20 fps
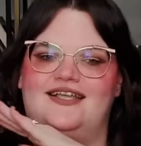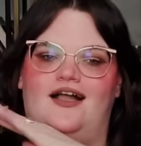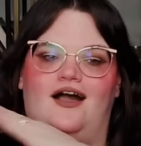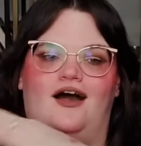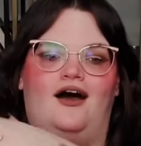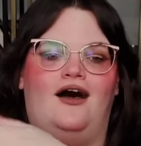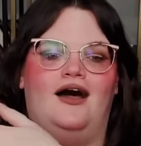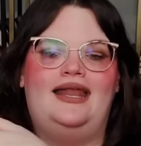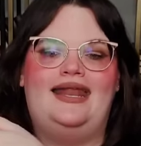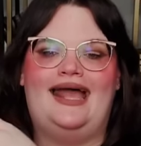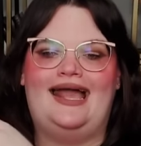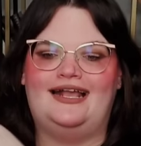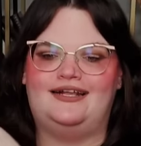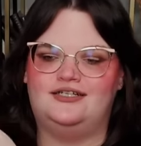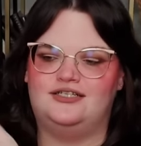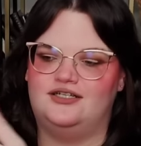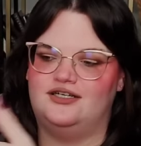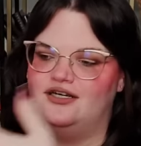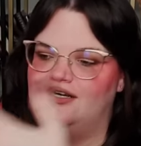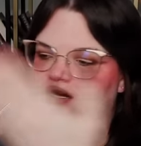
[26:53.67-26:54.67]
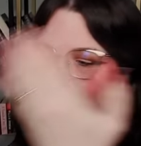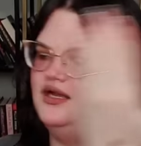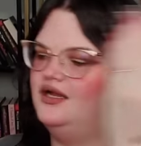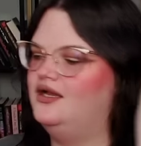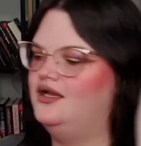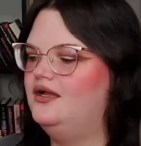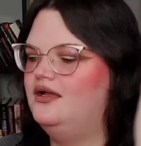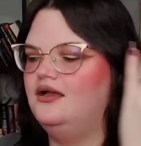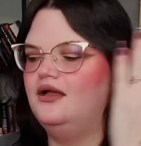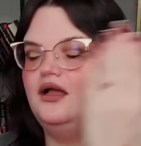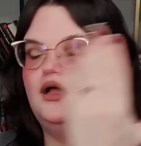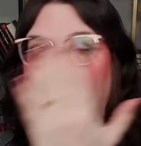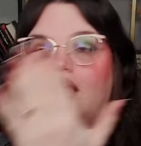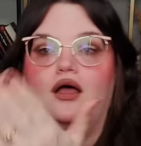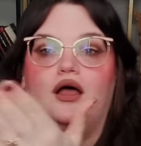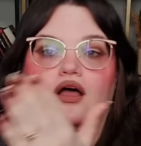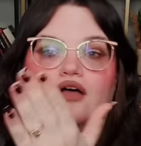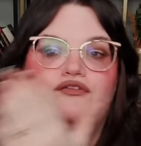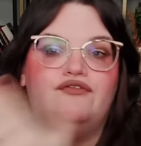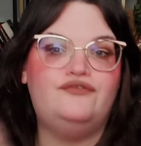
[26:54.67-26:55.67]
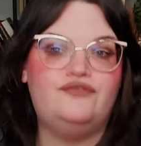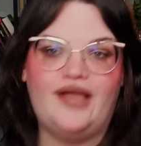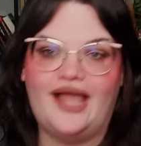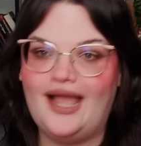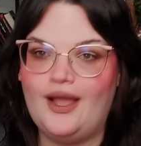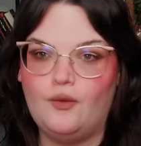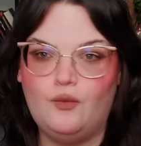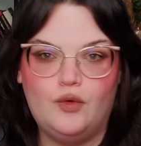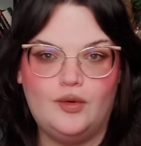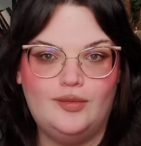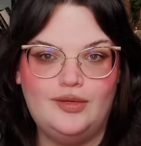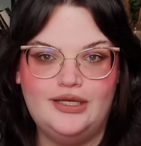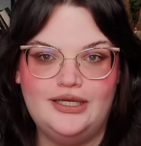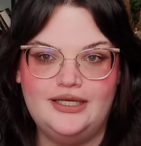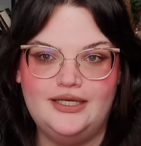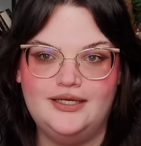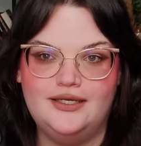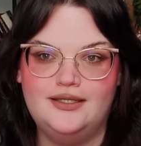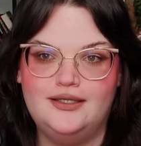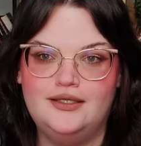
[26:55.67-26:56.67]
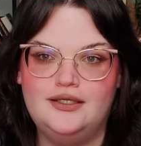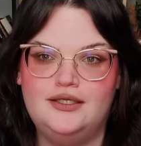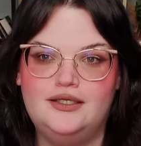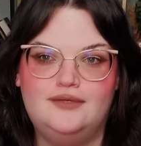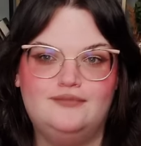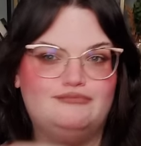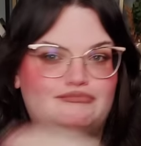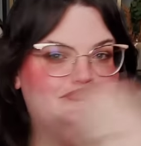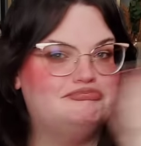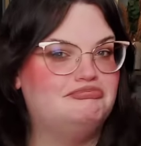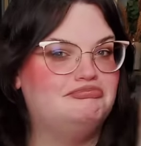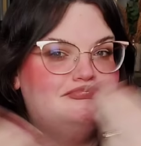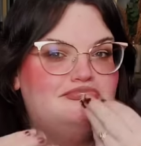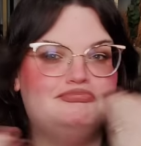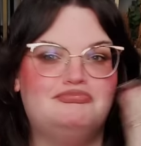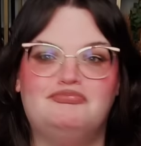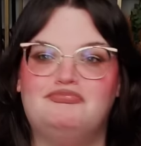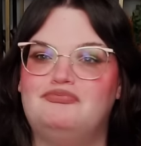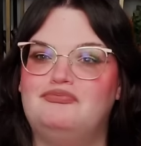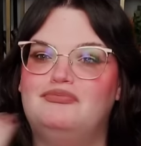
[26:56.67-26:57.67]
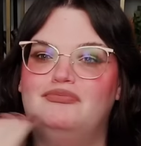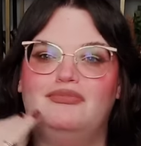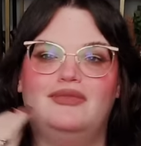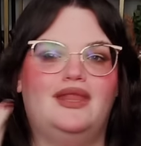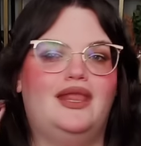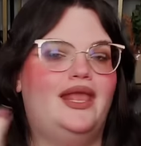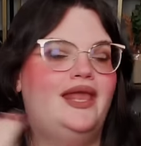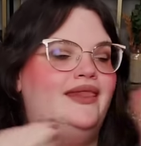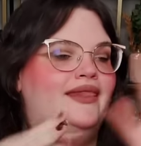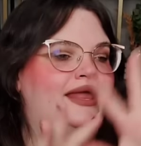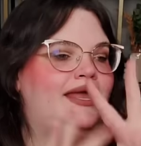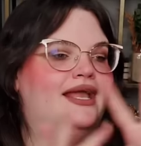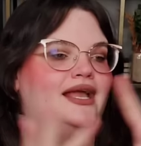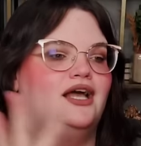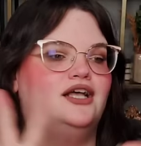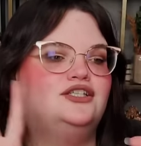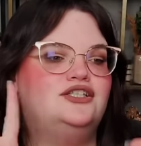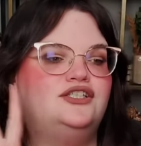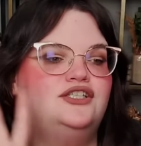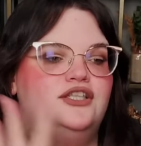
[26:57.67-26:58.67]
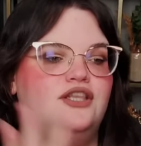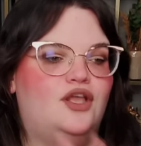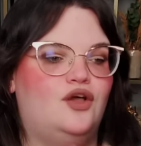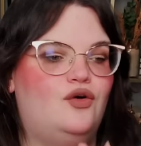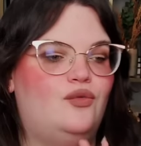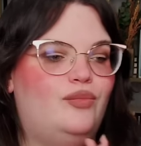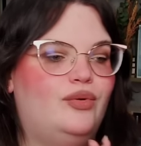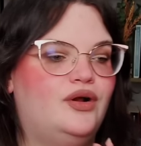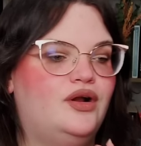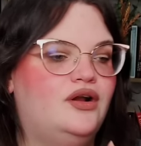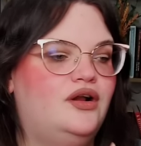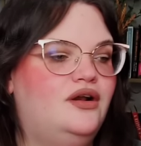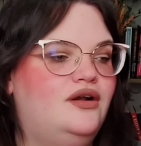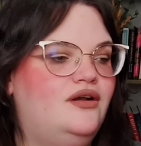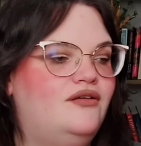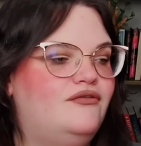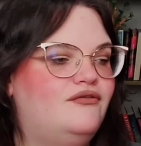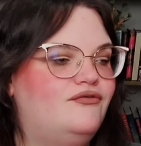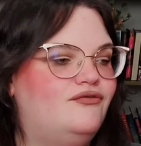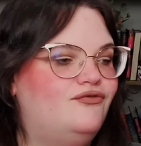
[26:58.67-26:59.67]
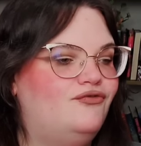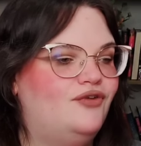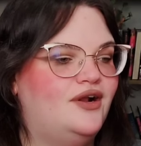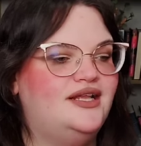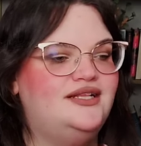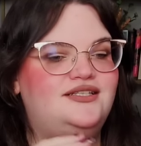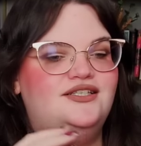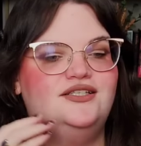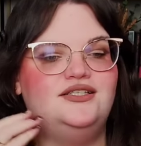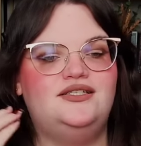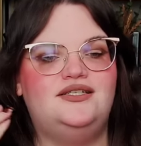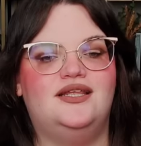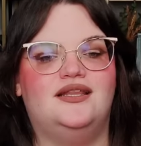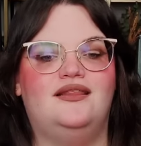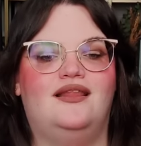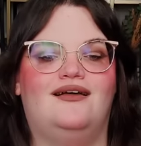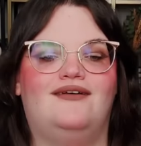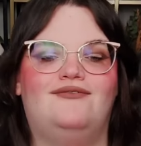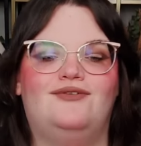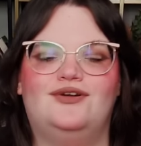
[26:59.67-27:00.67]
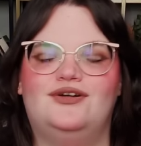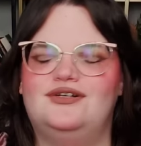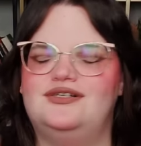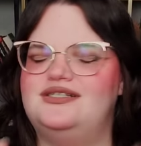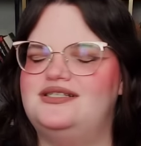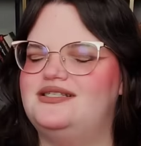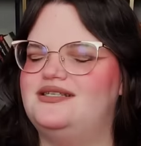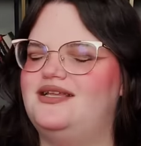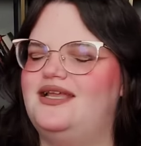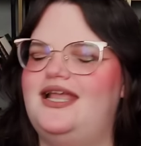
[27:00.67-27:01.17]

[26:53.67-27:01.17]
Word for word: like a hot actor, a fat woman, and like a slow burn friends to lovers.